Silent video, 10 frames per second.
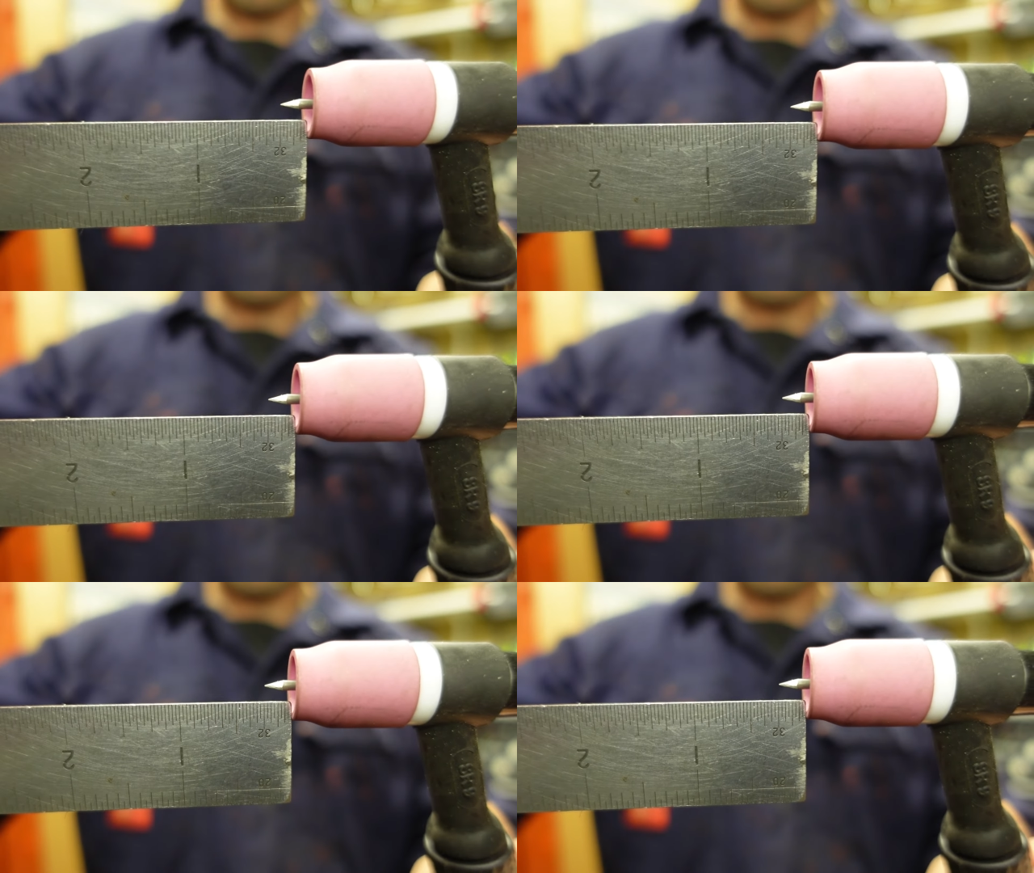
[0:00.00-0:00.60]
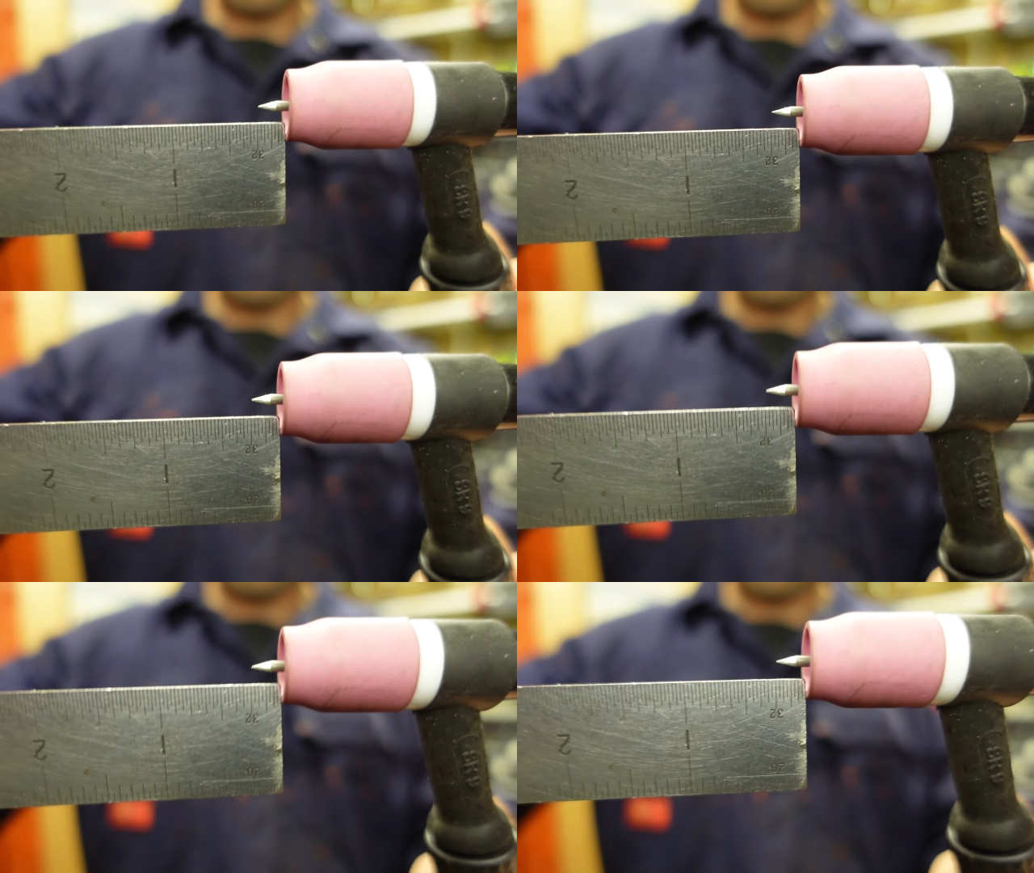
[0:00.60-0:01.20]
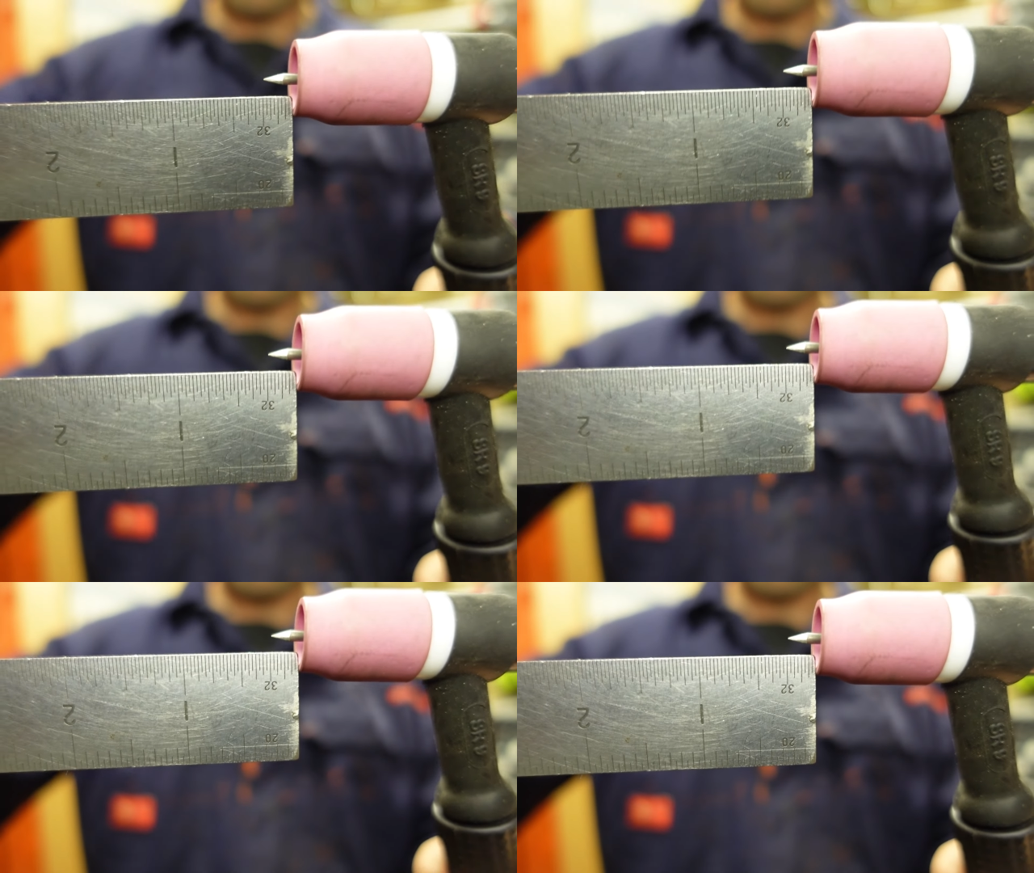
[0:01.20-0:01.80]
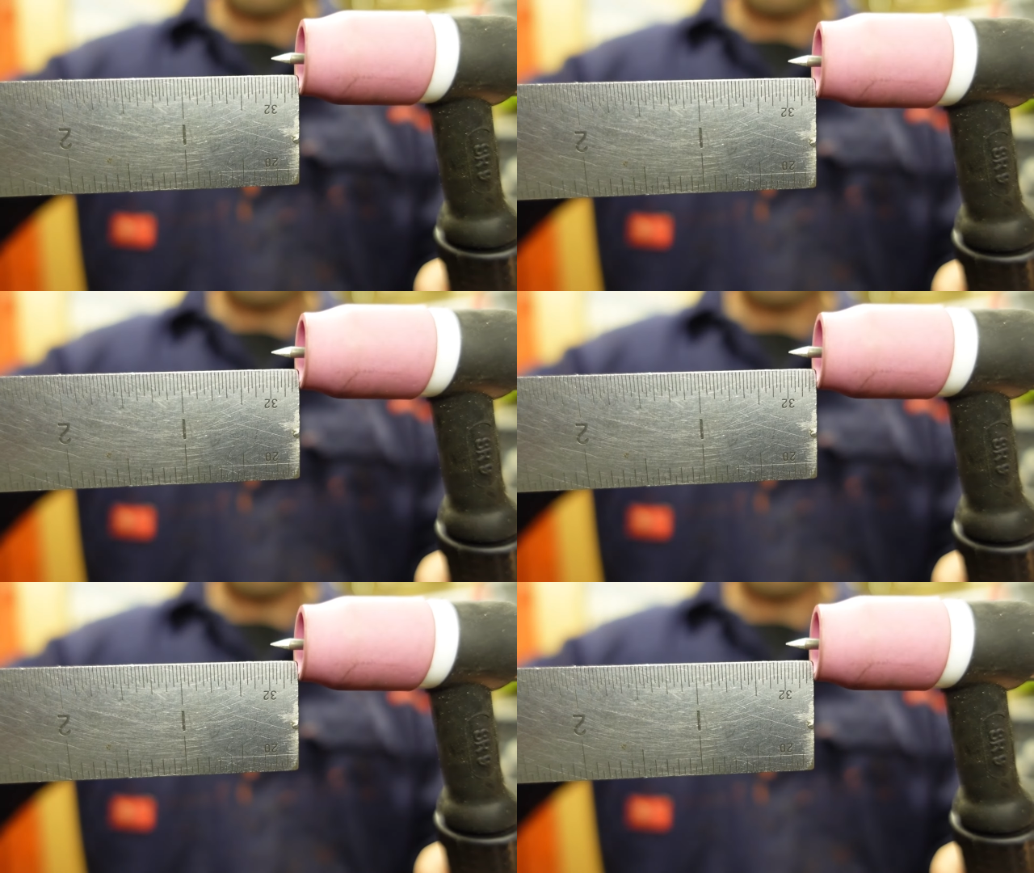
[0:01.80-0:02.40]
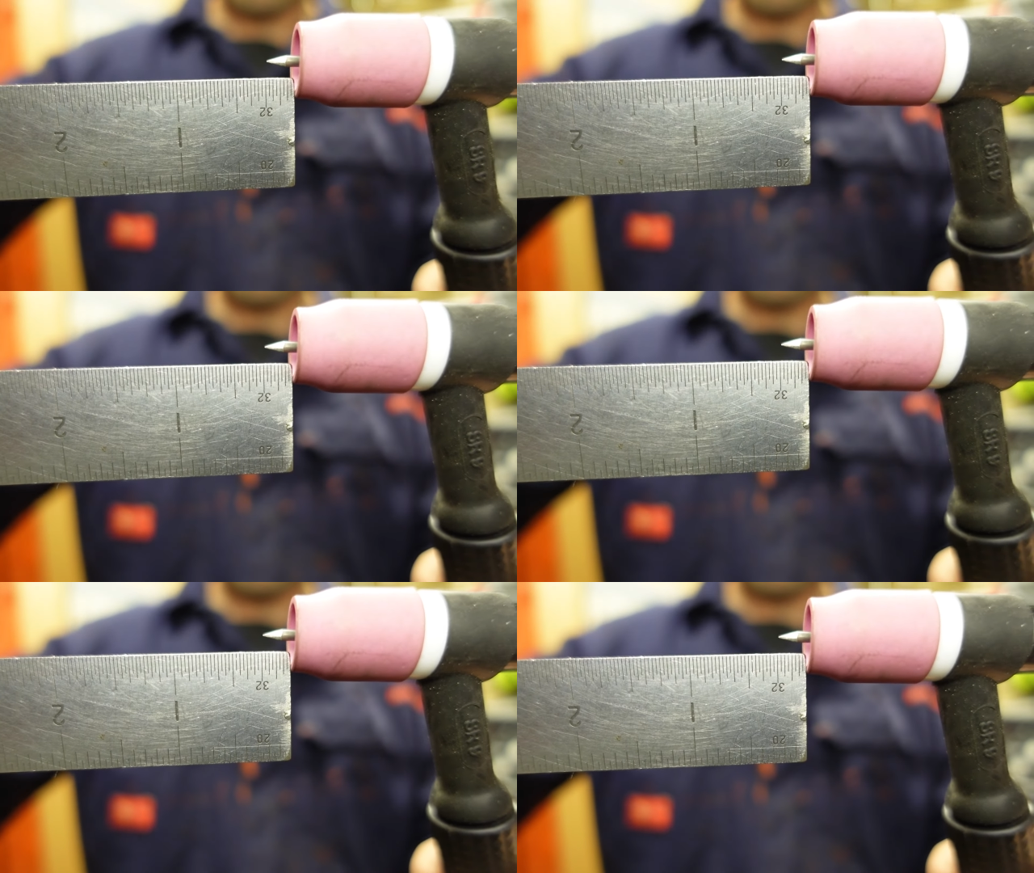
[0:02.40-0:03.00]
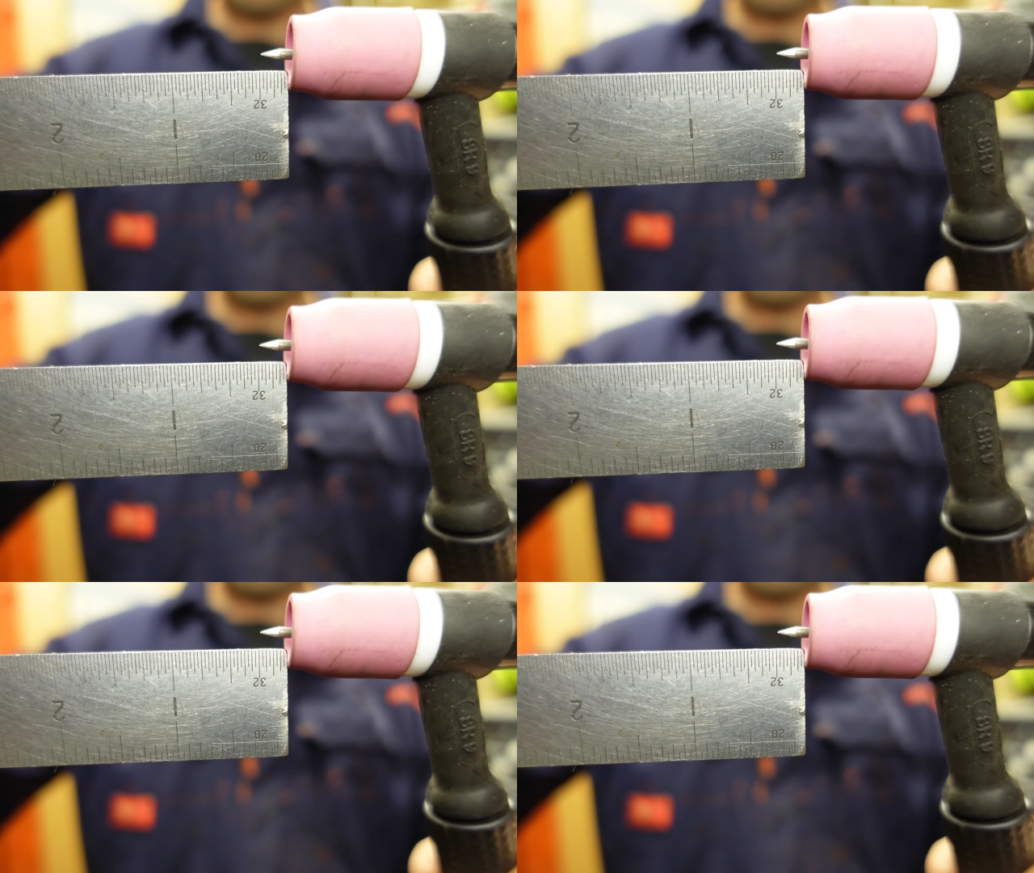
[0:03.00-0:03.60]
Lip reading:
[unreadable: no face in view]